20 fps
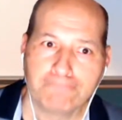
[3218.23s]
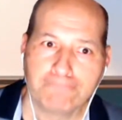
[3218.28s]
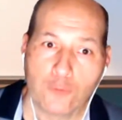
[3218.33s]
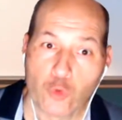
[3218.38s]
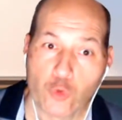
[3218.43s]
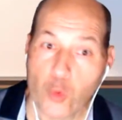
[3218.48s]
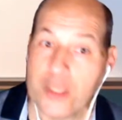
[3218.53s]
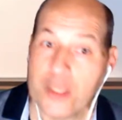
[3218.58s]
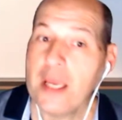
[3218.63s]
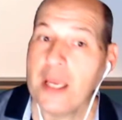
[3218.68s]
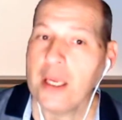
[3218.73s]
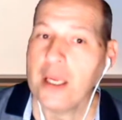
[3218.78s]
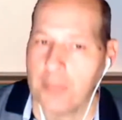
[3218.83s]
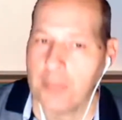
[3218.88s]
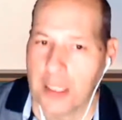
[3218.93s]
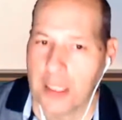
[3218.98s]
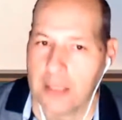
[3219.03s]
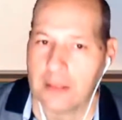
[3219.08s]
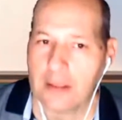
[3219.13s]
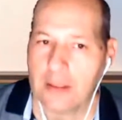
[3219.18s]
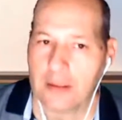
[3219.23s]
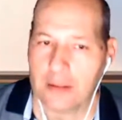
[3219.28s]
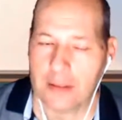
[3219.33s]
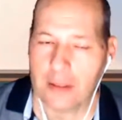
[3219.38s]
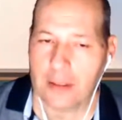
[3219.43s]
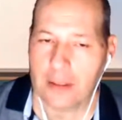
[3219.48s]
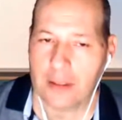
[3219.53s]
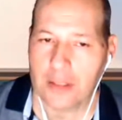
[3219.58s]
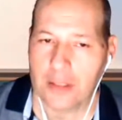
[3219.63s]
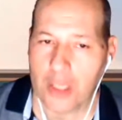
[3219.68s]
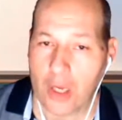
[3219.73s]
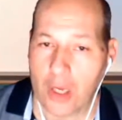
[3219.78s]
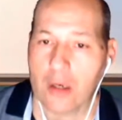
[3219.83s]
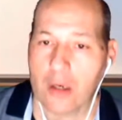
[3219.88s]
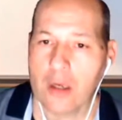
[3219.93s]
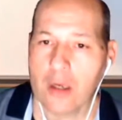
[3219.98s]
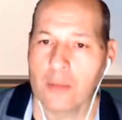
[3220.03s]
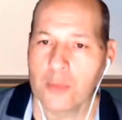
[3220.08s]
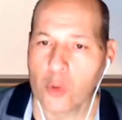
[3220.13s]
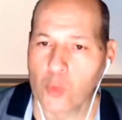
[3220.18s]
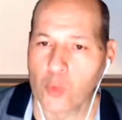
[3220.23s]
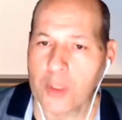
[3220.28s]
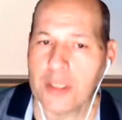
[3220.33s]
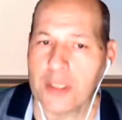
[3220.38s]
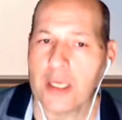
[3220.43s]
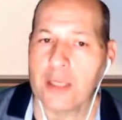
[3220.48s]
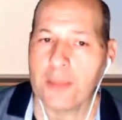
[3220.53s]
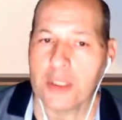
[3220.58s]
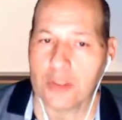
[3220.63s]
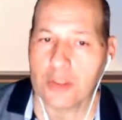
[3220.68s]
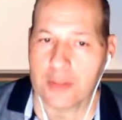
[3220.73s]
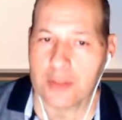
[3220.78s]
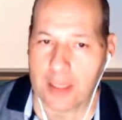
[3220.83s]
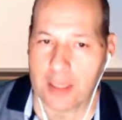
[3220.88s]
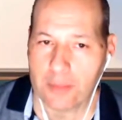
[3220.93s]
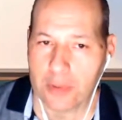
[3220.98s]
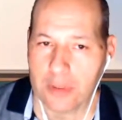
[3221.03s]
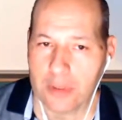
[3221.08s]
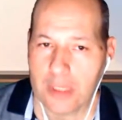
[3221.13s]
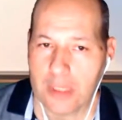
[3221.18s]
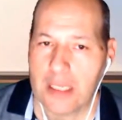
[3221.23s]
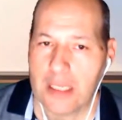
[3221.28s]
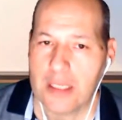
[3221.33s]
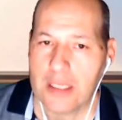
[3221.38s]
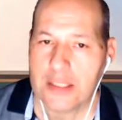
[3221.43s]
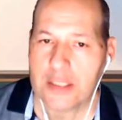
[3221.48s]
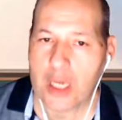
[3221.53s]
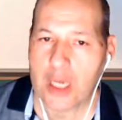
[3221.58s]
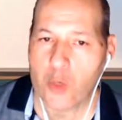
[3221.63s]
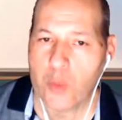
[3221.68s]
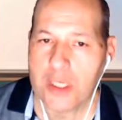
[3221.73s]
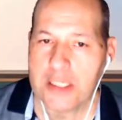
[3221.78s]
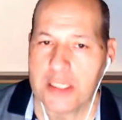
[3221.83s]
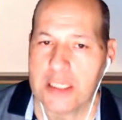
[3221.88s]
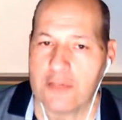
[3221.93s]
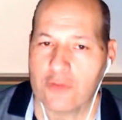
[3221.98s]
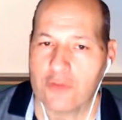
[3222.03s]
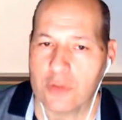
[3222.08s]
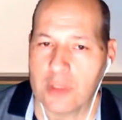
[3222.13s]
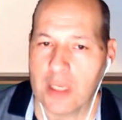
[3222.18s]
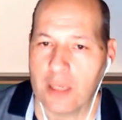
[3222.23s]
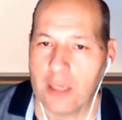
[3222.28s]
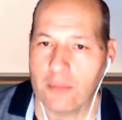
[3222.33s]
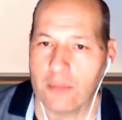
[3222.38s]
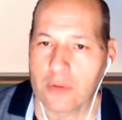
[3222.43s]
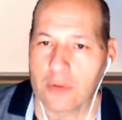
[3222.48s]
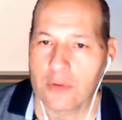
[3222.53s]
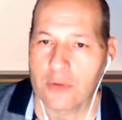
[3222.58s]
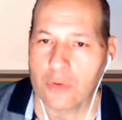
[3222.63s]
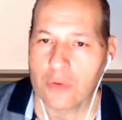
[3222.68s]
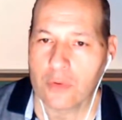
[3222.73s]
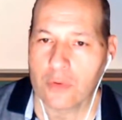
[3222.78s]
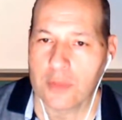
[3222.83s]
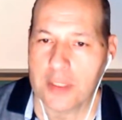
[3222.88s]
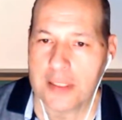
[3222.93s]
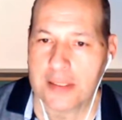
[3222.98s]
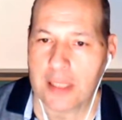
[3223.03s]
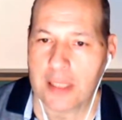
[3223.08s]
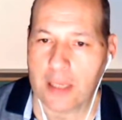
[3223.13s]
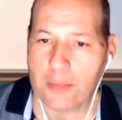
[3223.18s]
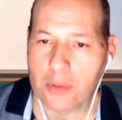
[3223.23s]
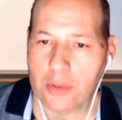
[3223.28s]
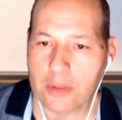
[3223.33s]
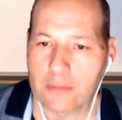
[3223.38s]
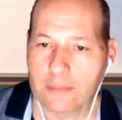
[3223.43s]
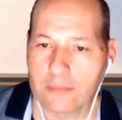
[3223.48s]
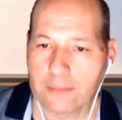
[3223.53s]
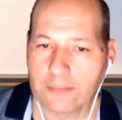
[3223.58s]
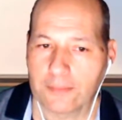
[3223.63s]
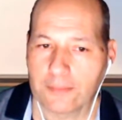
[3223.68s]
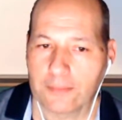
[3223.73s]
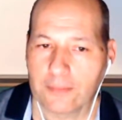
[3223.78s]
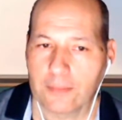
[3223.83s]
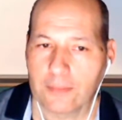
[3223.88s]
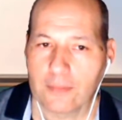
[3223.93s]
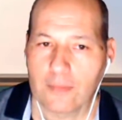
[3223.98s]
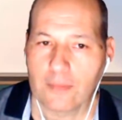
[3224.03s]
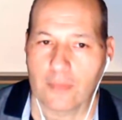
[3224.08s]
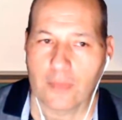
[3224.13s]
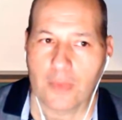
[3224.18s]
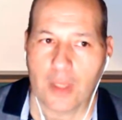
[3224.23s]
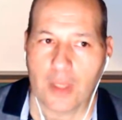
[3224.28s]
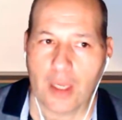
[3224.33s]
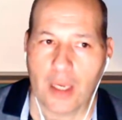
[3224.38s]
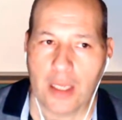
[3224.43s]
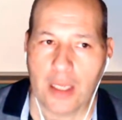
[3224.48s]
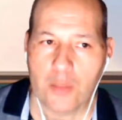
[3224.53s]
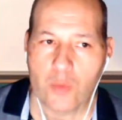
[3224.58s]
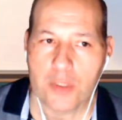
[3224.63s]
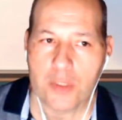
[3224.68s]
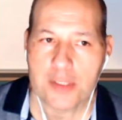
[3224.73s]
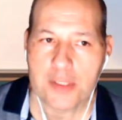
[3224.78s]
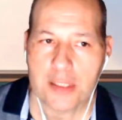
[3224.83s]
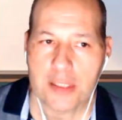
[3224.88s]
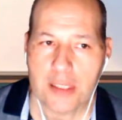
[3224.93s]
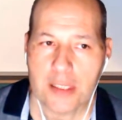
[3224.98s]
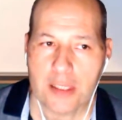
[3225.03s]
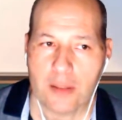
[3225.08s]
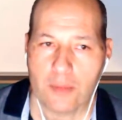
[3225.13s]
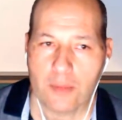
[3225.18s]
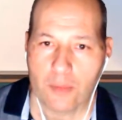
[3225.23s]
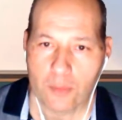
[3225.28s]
renaming the column or renaming the table. So I will give a name to this table. I will say